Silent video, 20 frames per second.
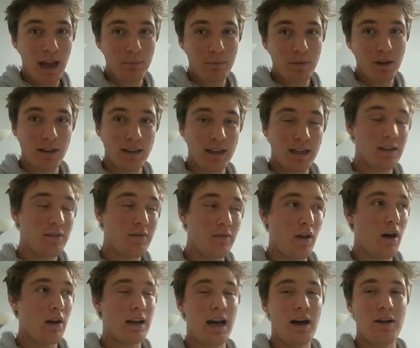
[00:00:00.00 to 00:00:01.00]
I'm gonna get a
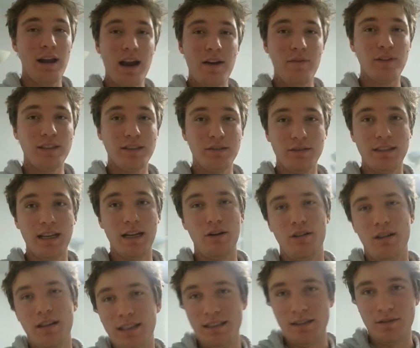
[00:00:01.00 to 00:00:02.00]
vlog out every single
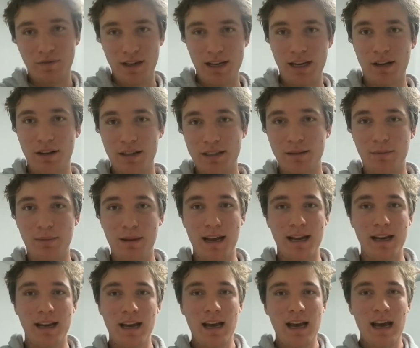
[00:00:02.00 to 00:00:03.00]
day, or at least a video. That's the
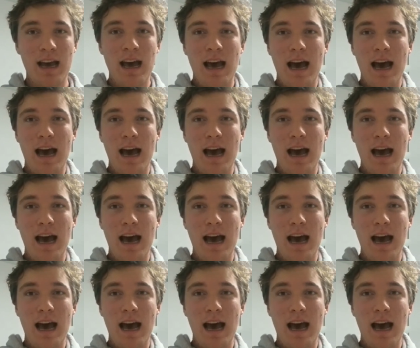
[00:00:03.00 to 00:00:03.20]
plan.